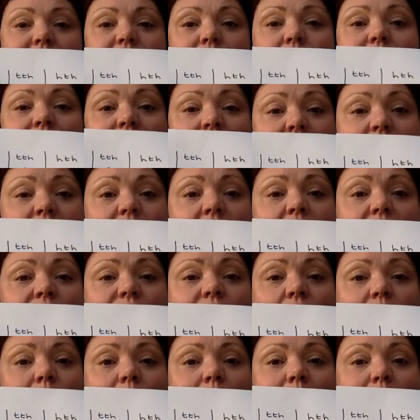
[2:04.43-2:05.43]
So here
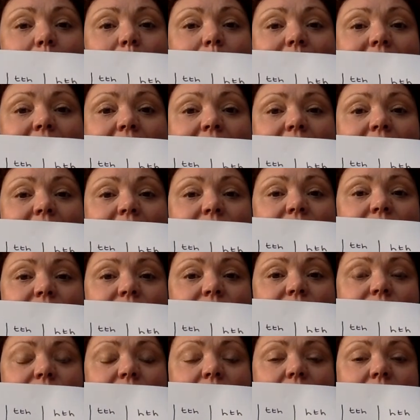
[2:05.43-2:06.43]
I've got my place
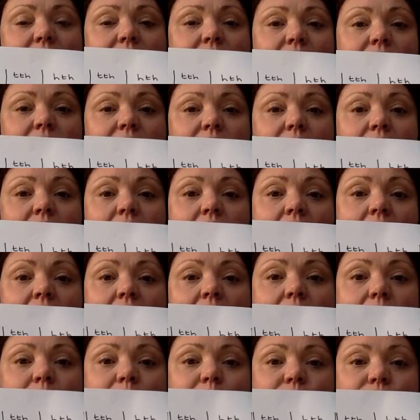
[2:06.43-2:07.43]
value
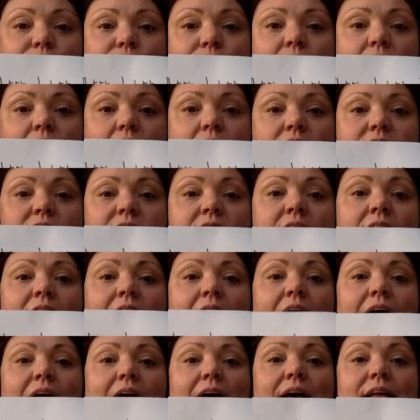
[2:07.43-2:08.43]
chart,
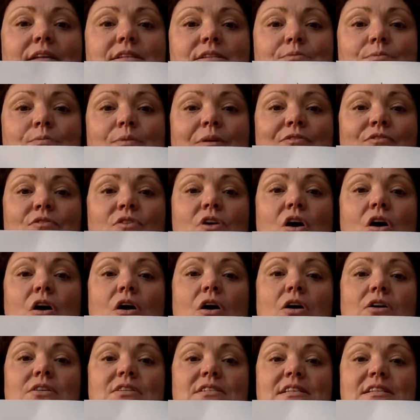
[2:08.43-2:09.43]
and we've
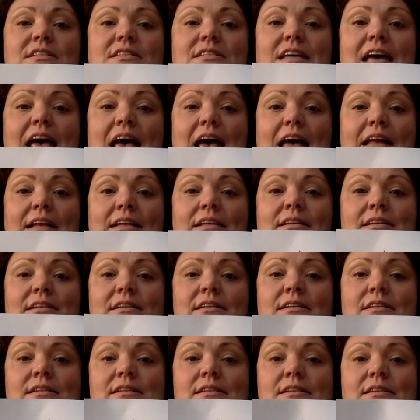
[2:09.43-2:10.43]
got
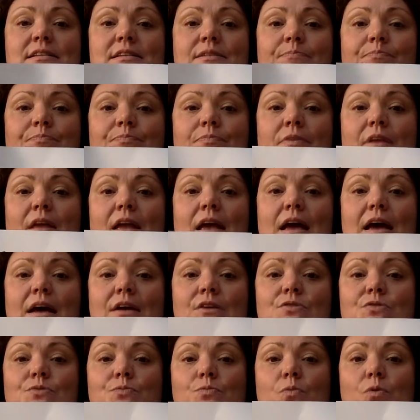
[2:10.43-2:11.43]
tens
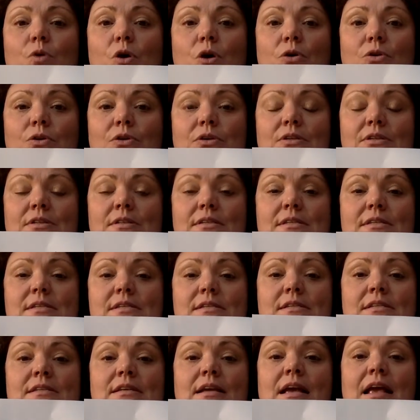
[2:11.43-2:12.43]
and
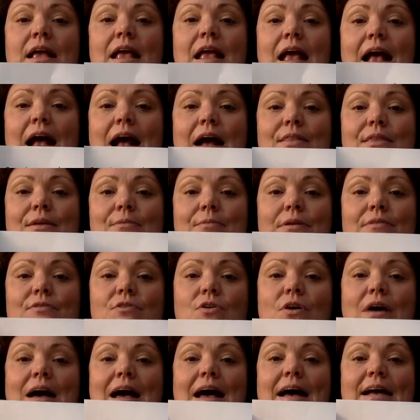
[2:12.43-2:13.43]
ones, and then we've
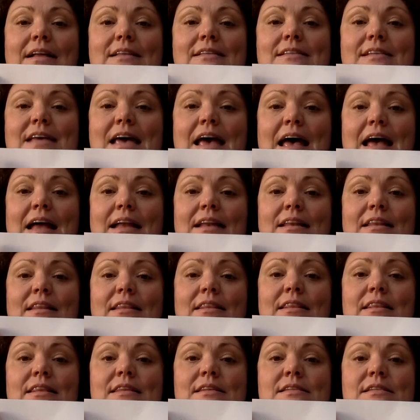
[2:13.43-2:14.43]
got our
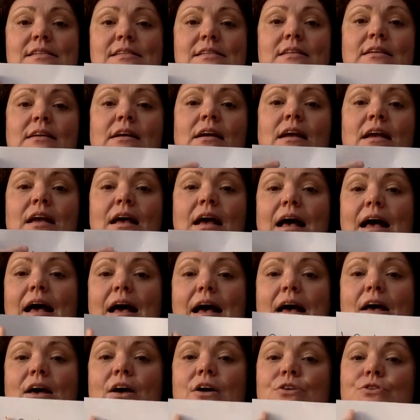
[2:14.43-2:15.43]
tenths,
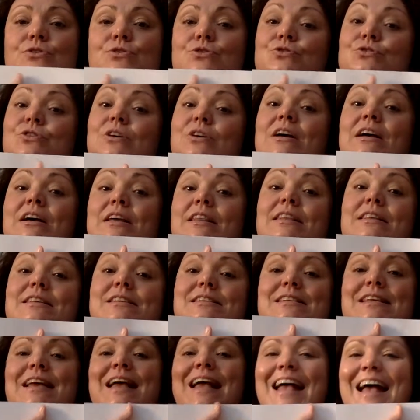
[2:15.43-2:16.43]
our
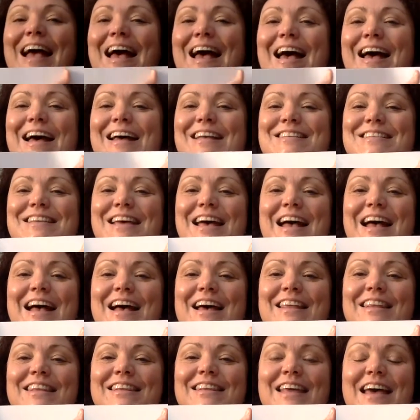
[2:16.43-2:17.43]
hundredths and our
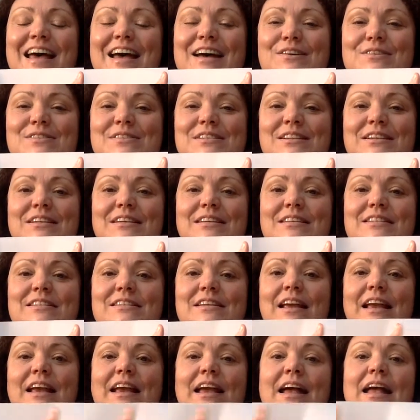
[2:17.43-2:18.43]
thousandths
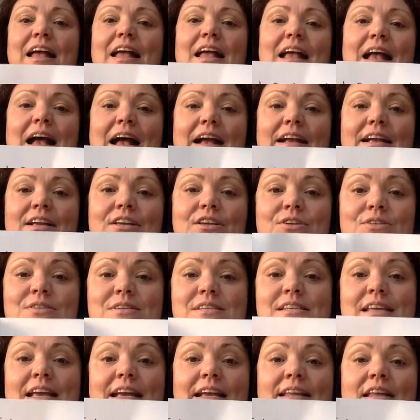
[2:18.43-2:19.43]
here. And can you
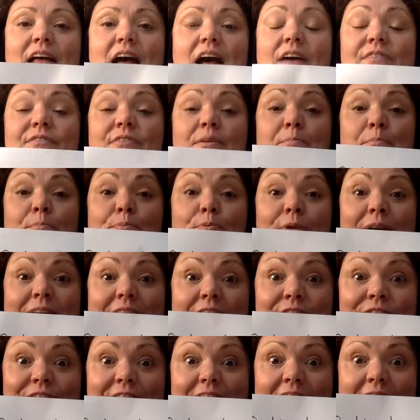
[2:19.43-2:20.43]
see that I've
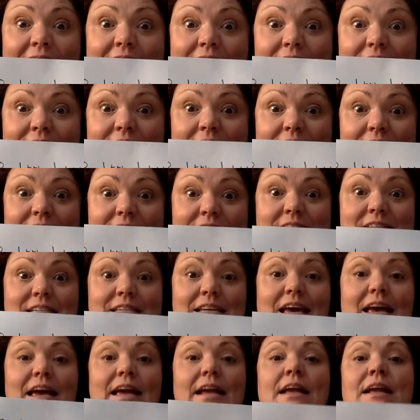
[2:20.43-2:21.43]
abbreviated
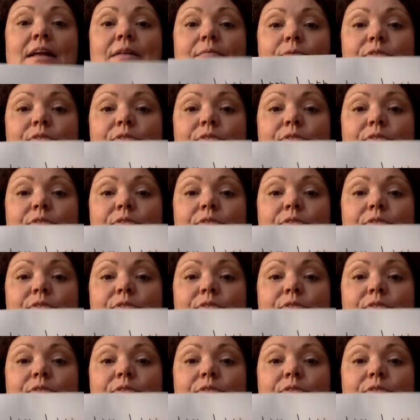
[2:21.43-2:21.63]
today?